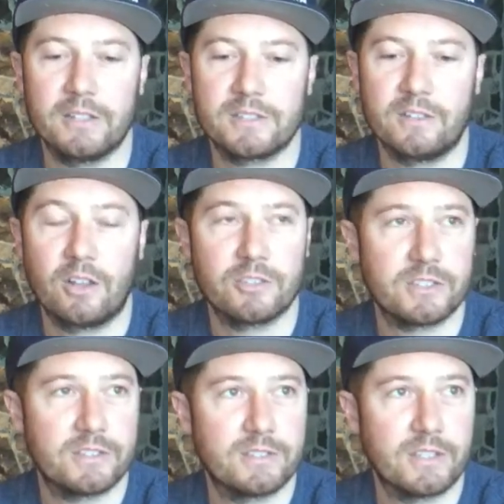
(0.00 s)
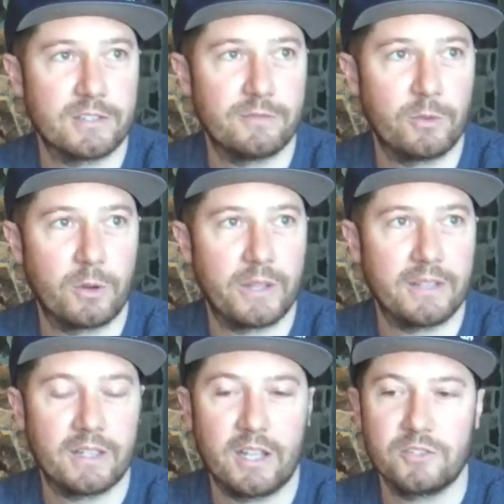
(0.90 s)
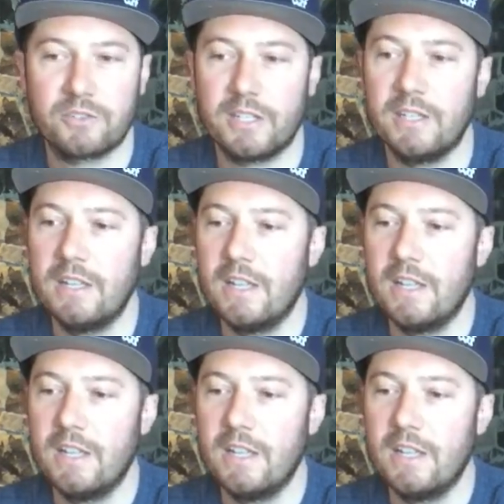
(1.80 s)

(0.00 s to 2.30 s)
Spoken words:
It's the largest Sons of Norway in the country.